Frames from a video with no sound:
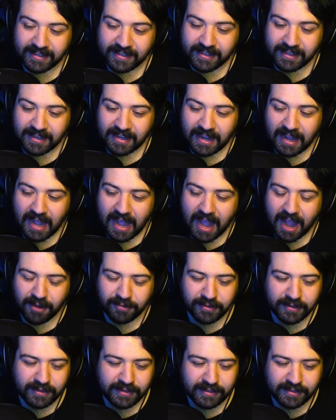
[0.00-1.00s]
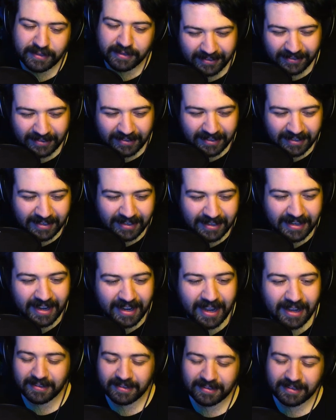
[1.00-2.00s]
Dude, Cobra, how did it?
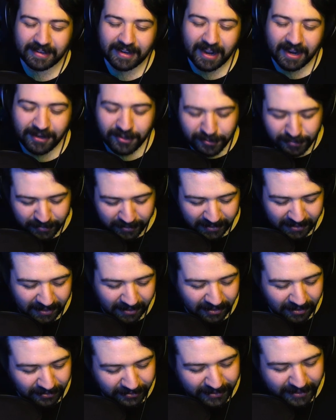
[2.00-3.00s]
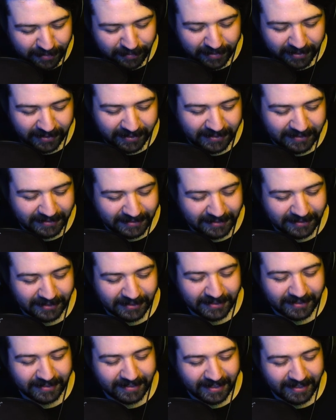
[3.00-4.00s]
Not only am I
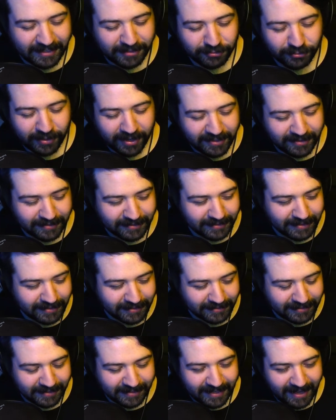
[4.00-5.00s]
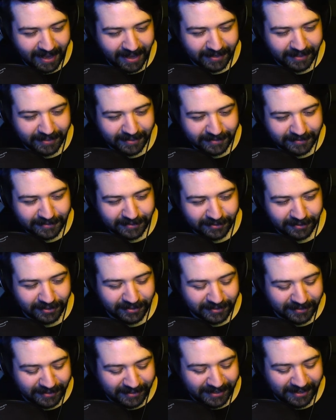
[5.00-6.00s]
concerned that he read Cincinnati as
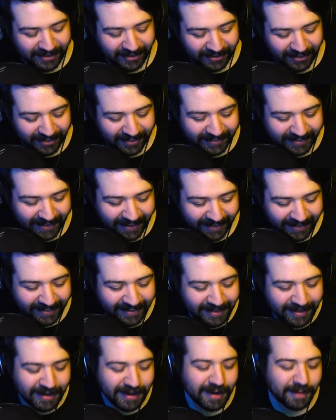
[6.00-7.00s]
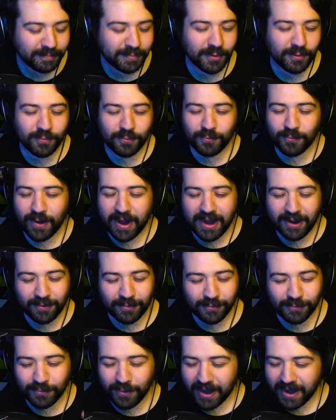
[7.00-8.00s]
con carne, but
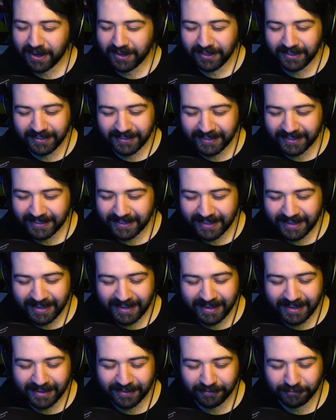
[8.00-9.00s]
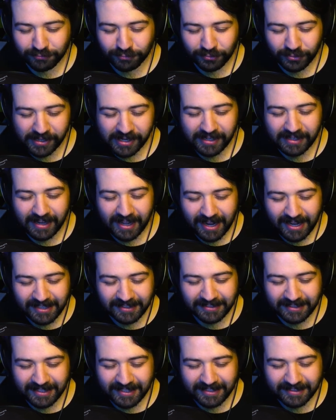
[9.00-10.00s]
where did he
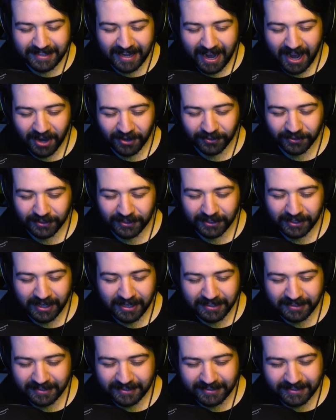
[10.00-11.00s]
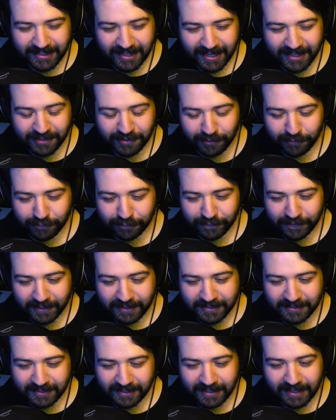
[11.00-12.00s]
realize his error and decide to
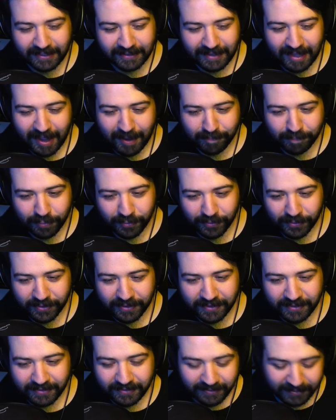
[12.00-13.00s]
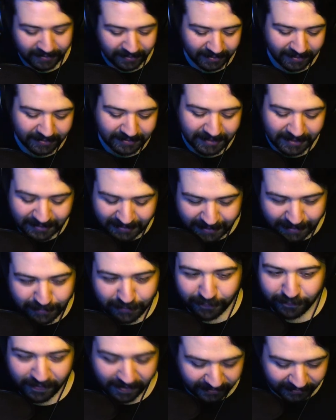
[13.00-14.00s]
fix it at that point? Because he
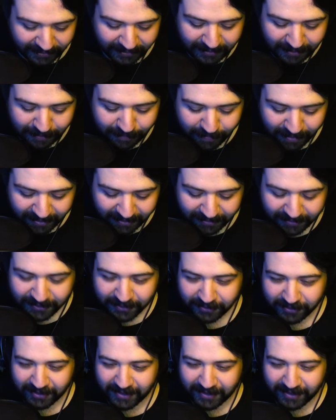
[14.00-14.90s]
seemed very committed to it.